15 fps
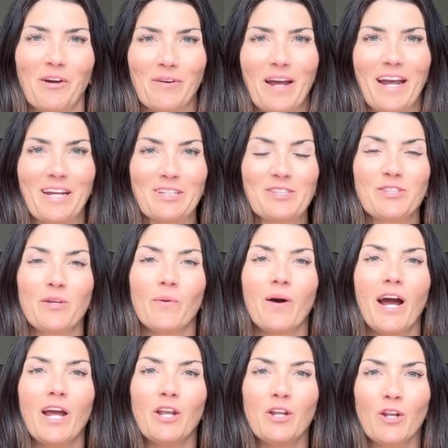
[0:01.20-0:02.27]
Okay, so
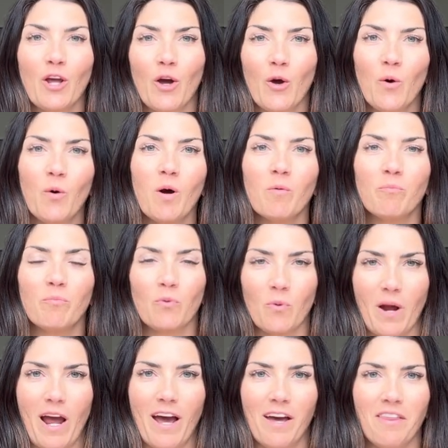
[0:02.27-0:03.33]
I know
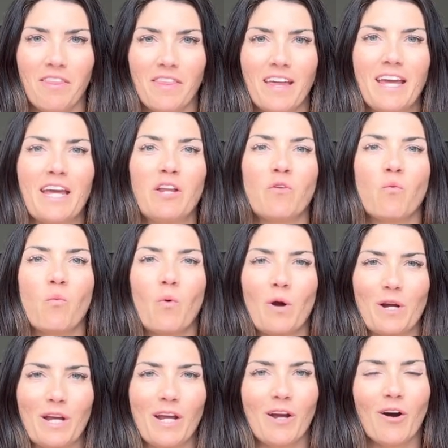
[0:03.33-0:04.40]
breath and
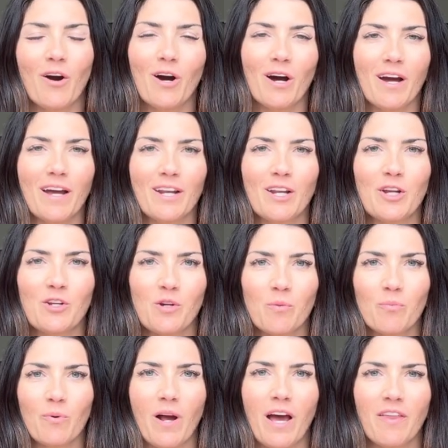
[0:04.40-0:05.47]
working on your
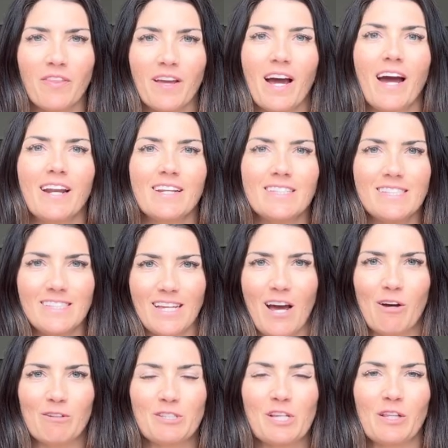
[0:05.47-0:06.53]
breath kind of
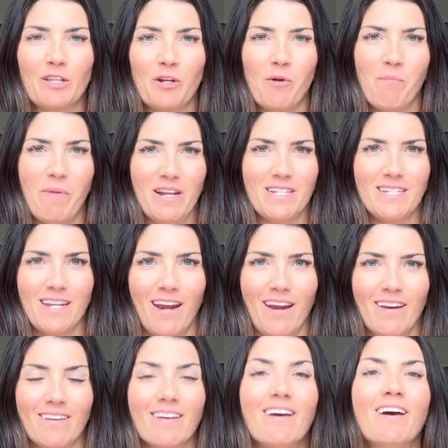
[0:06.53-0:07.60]
sounds a little
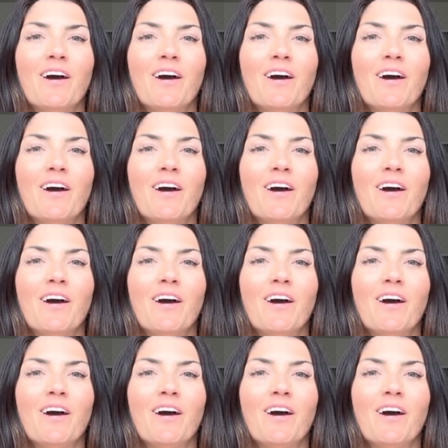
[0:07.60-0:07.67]
mundane,